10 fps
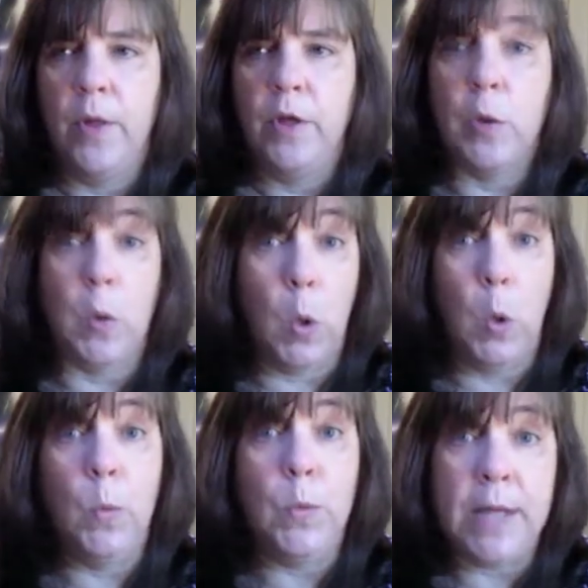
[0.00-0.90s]
your
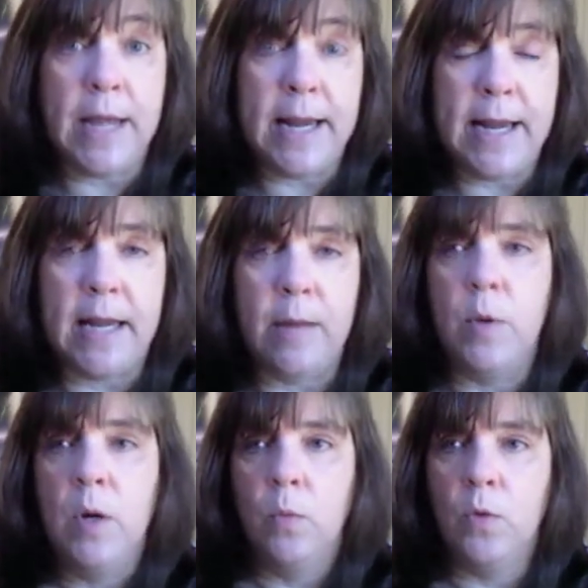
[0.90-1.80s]
own name
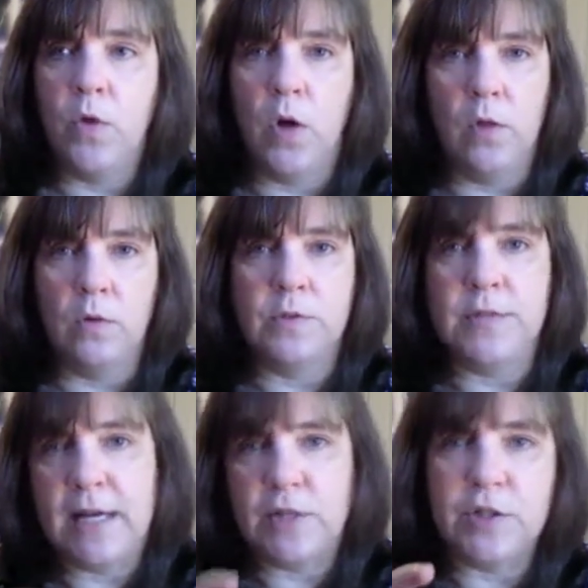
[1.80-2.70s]
with all those
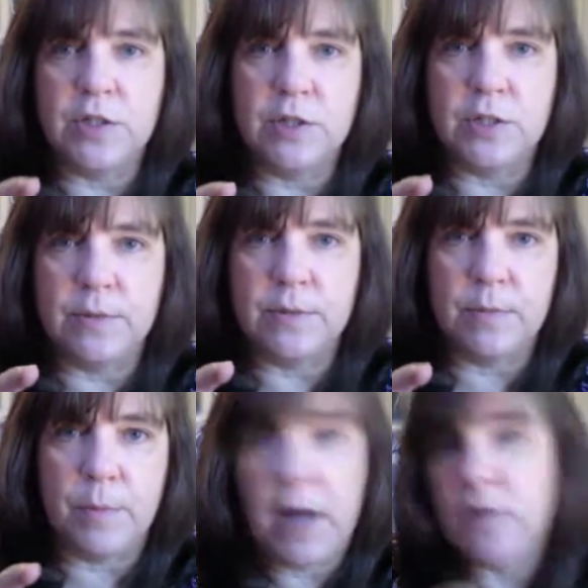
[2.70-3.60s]
dashes and
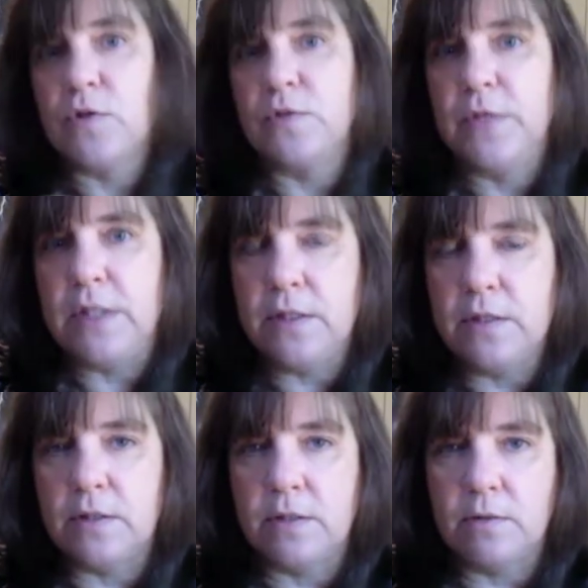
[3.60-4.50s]

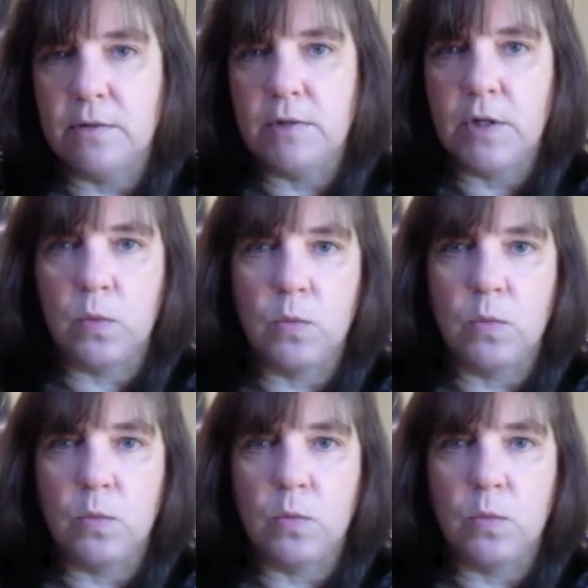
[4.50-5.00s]
apostrophes and